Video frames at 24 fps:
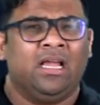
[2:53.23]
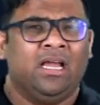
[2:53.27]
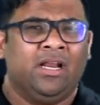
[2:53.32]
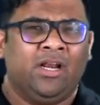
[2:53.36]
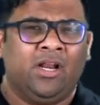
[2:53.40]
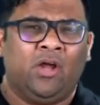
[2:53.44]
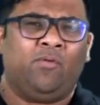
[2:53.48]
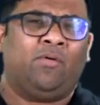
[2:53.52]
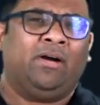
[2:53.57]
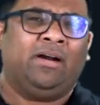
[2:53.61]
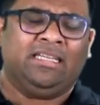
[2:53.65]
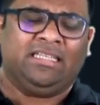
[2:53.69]

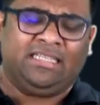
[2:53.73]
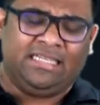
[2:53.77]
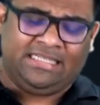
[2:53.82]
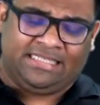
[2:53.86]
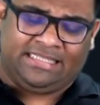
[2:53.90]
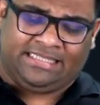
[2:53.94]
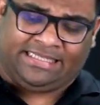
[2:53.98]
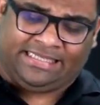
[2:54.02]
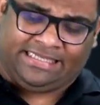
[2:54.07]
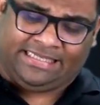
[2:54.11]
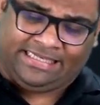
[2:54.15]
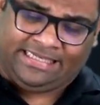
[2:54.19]
Now, what is this
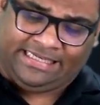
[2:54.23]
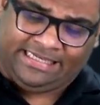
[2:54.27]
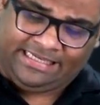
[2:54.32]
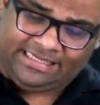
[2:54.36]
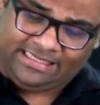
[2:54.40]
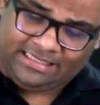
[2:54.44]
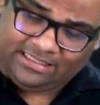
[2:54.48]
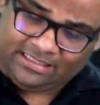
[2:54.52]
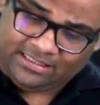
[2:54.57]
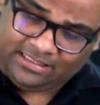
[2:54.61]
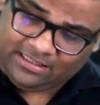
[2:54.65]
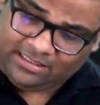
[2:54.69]
degree?
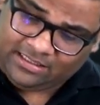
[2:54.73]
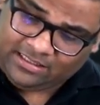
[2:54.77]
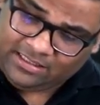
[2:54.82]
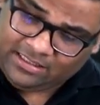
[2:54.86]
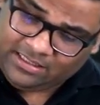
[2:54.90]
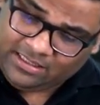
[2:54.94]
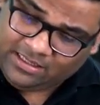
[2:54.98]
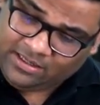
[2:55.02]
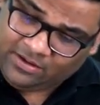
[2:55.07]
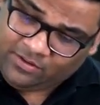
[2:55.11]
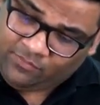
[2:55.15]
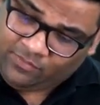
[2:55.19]

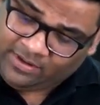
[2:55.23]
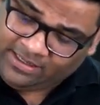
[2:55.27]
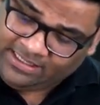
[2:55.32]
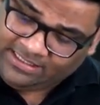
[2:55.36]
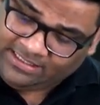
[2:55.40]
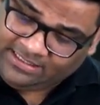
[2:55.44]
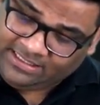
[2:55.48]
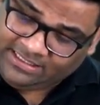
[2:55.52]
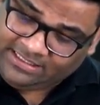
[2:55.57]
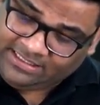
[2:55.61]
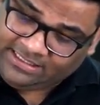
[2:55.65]
What is this